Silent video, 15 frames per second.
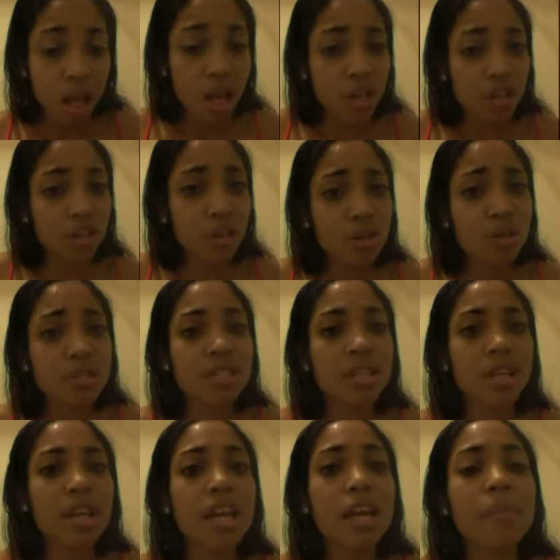You
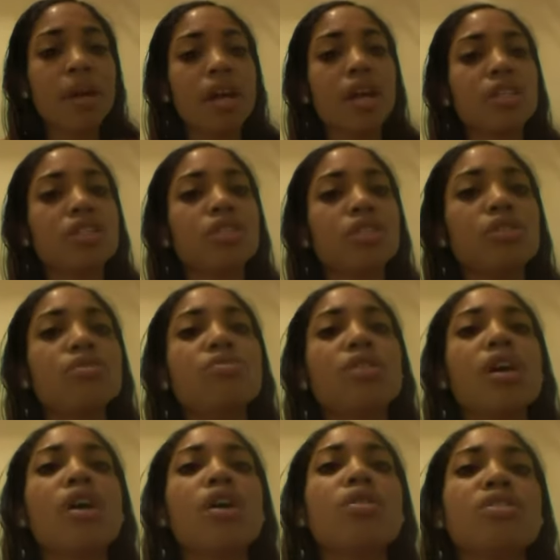seem to
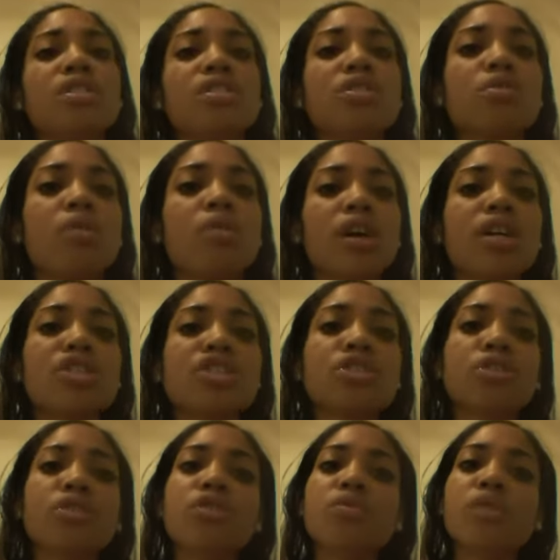know just what
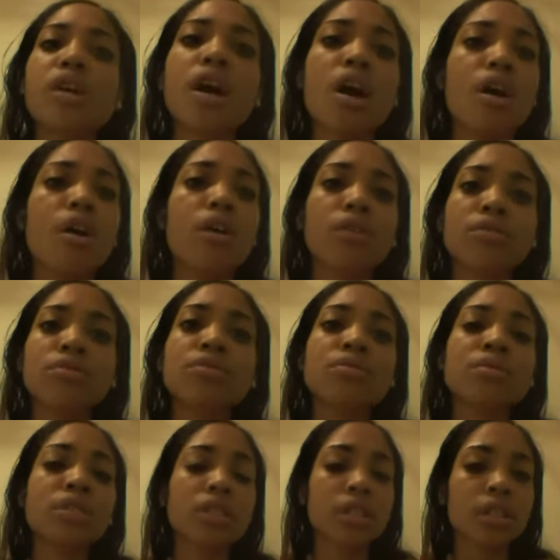you
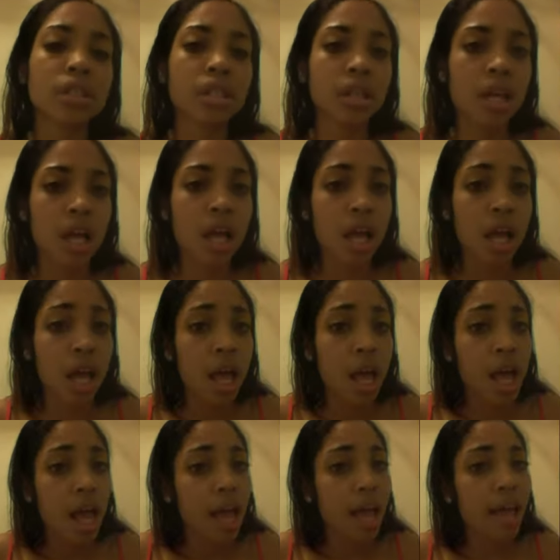want.
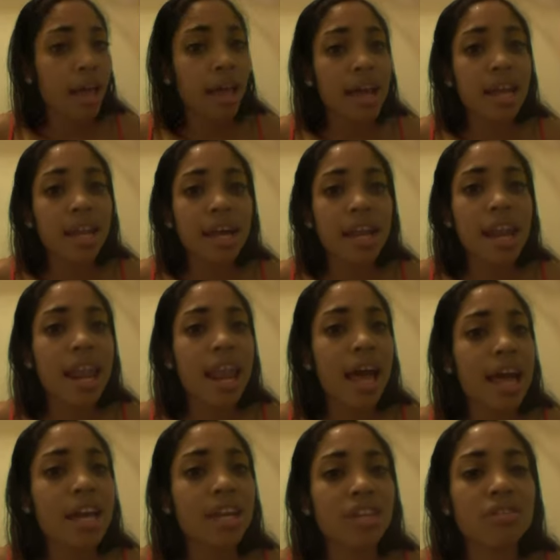And I
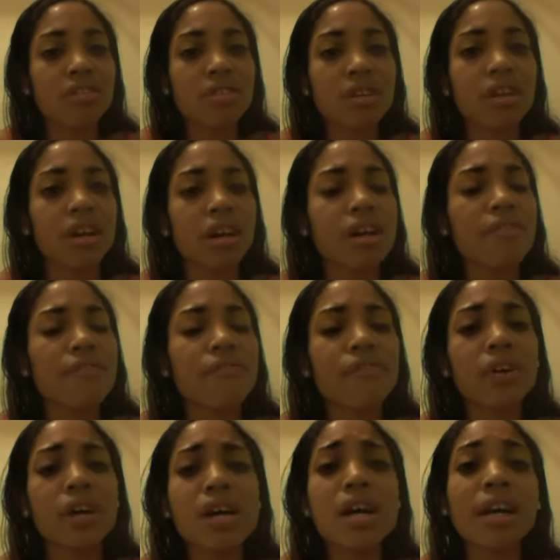like your
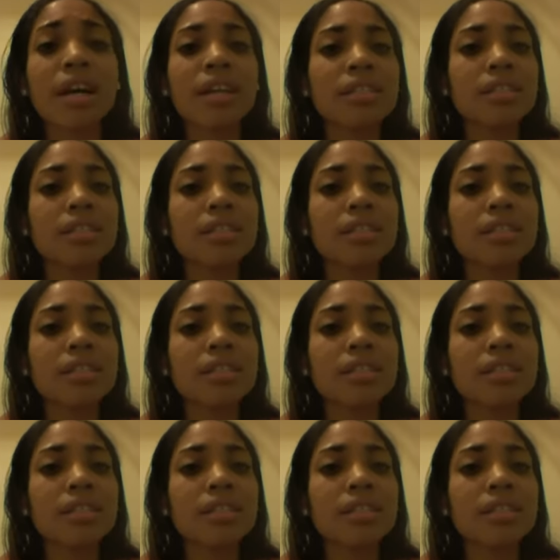confidence.